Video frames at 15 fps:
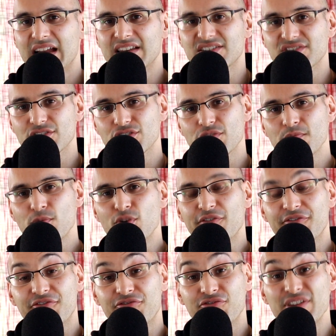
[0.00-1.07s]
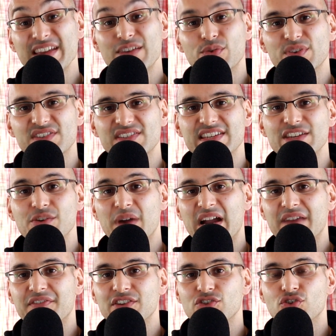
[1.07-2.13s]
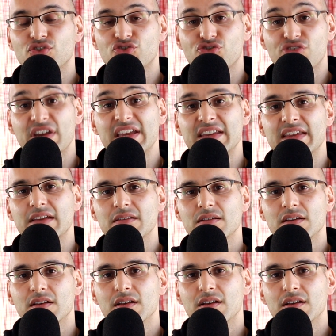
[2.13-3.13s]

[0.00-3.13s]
And it's that the more frequency you have in your training,